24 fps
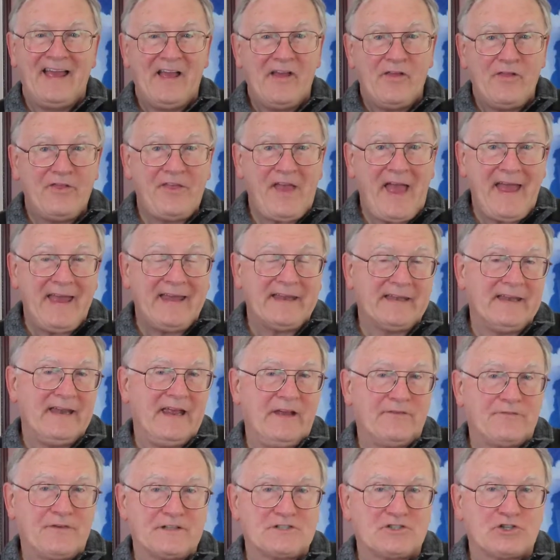Then,
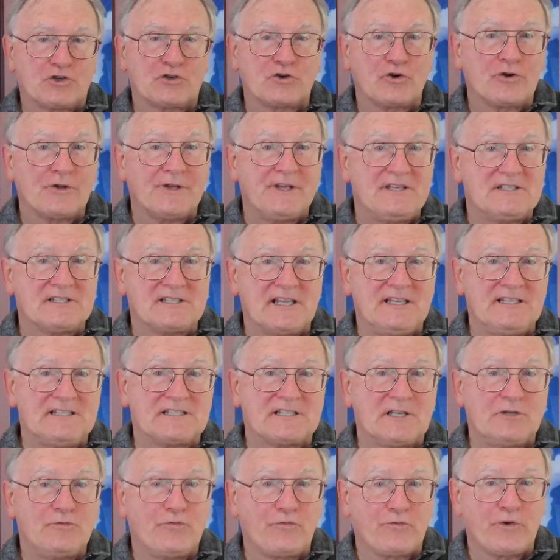if it's an early
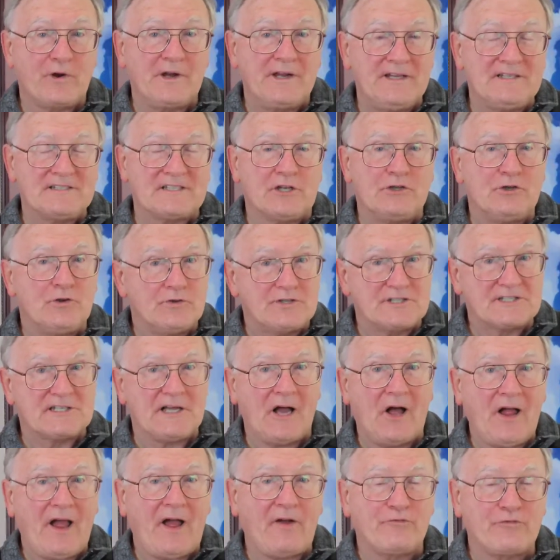season freeze and you
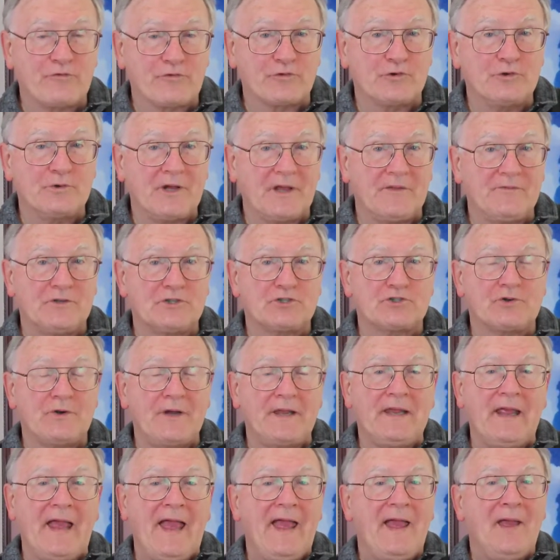still have fruit on the
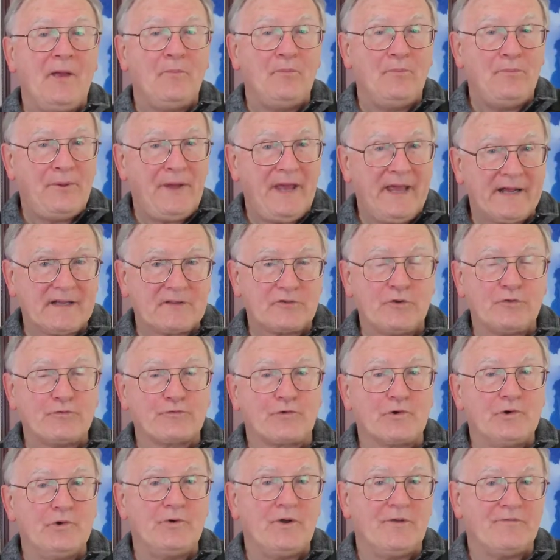tree, pick the
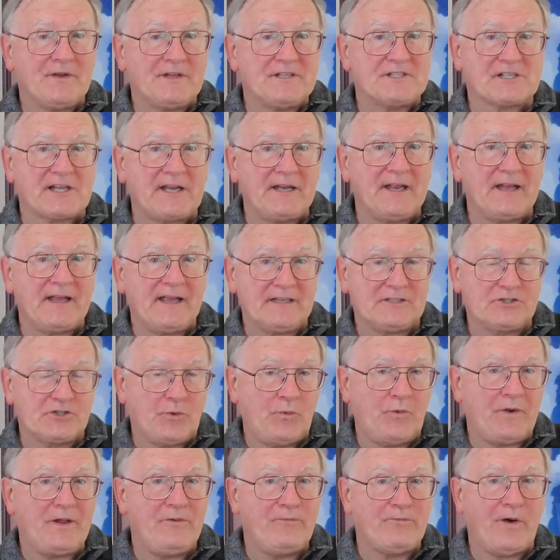fruit if it's going to get
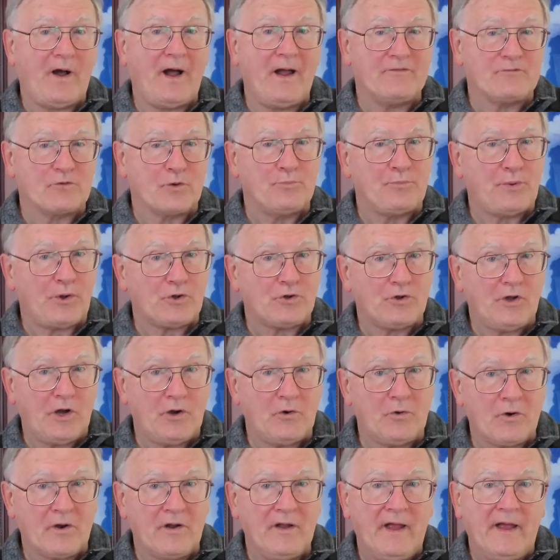25 or
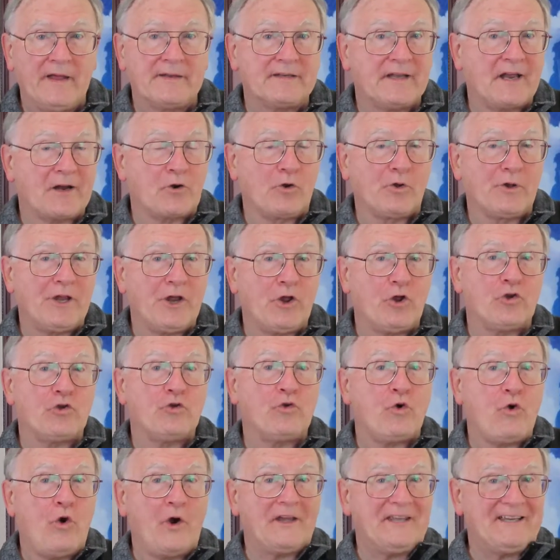below, or not only are
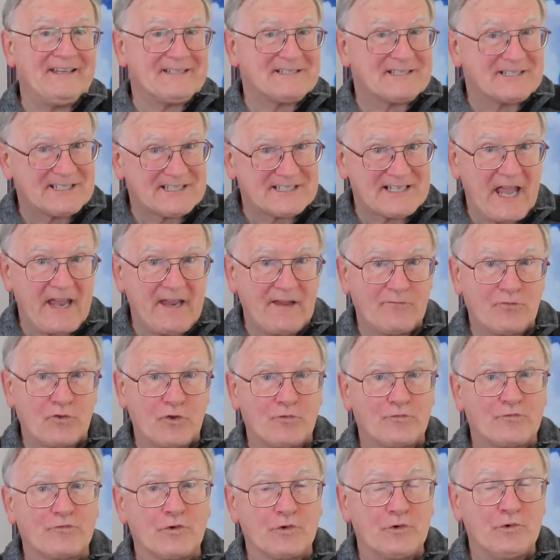you going to save
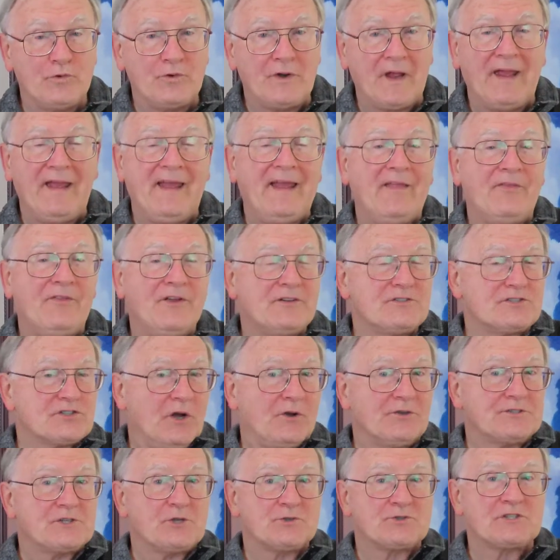the fruit, there's
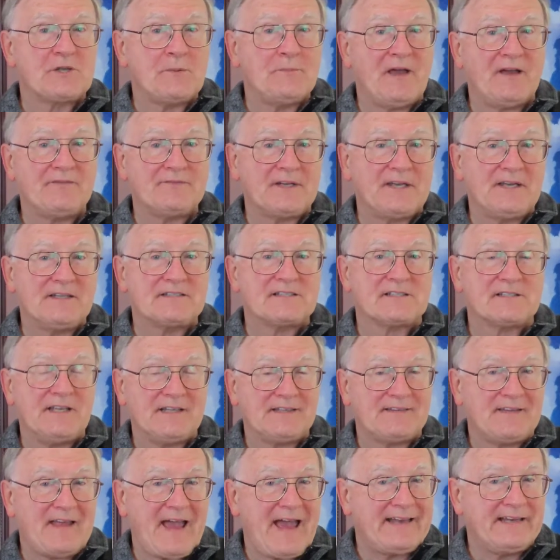also some evidence
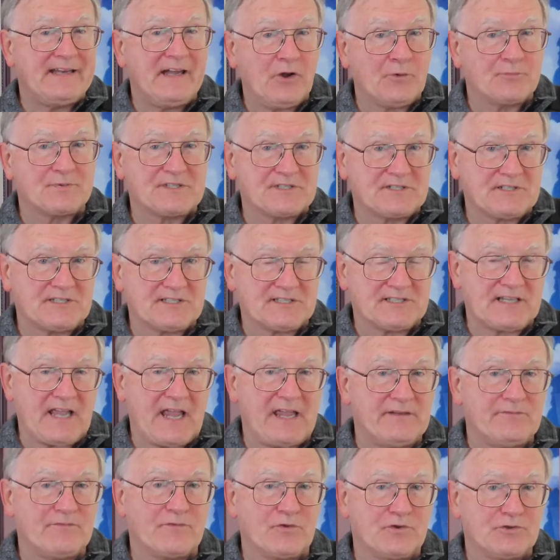that that helps to
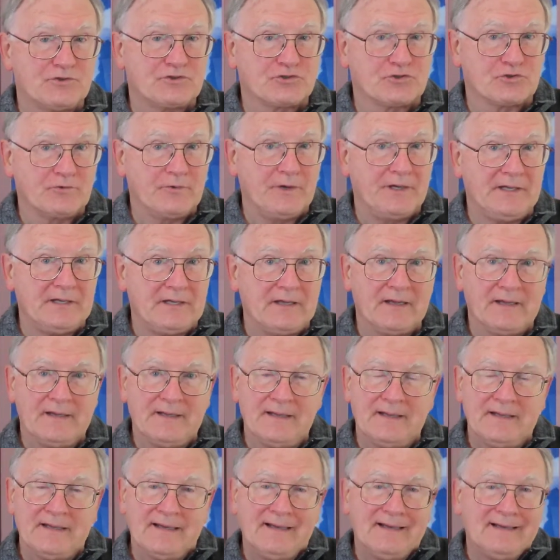save the tree.
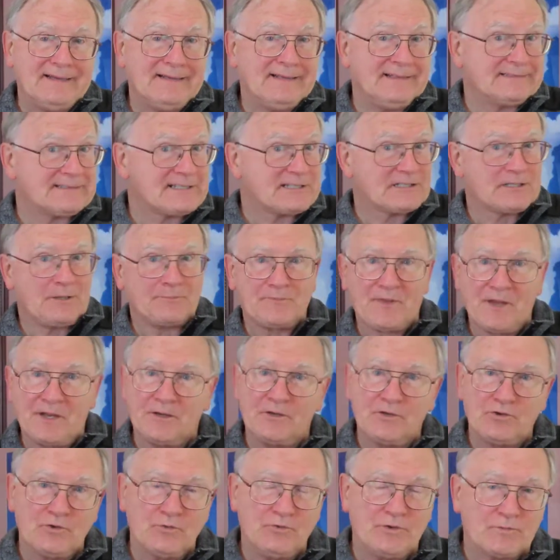Something
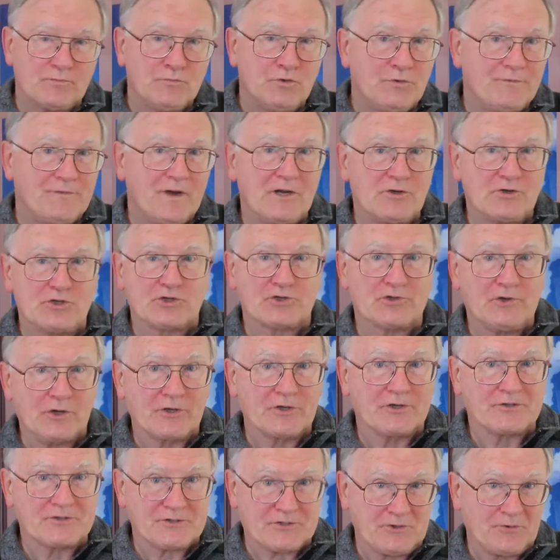to do with moving
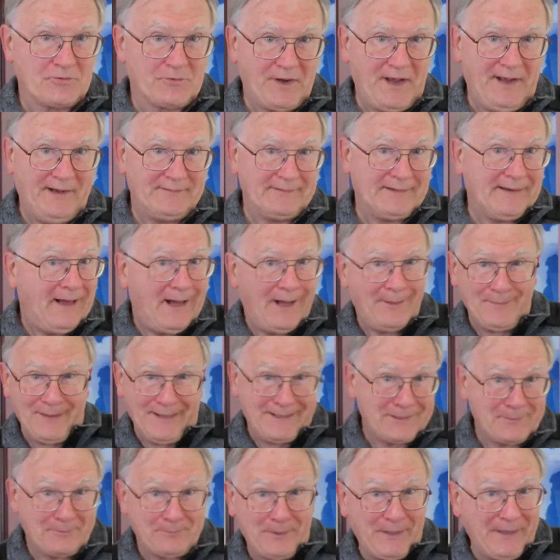sugars around. I'm
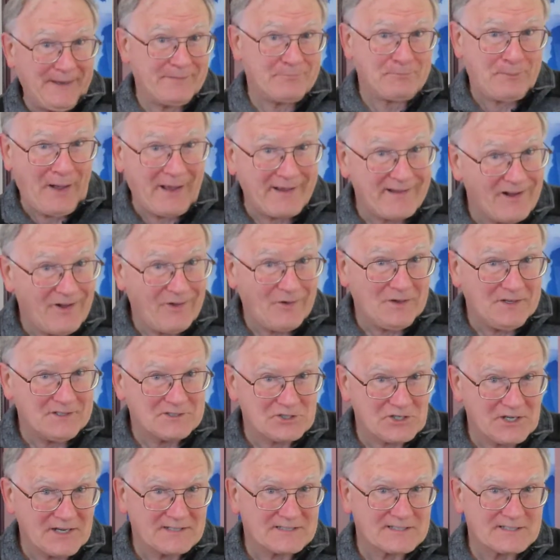not a plant
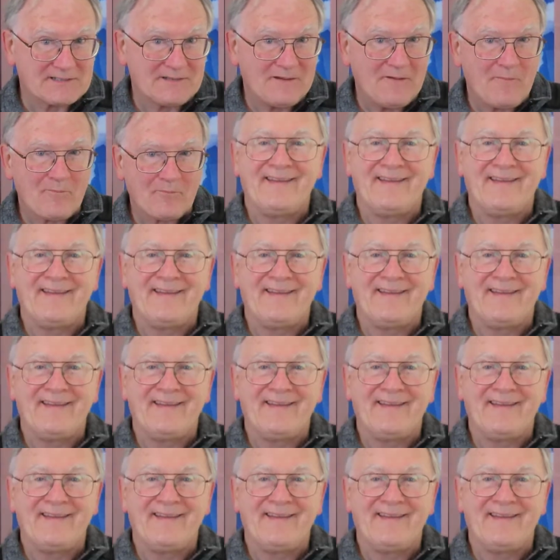biologist.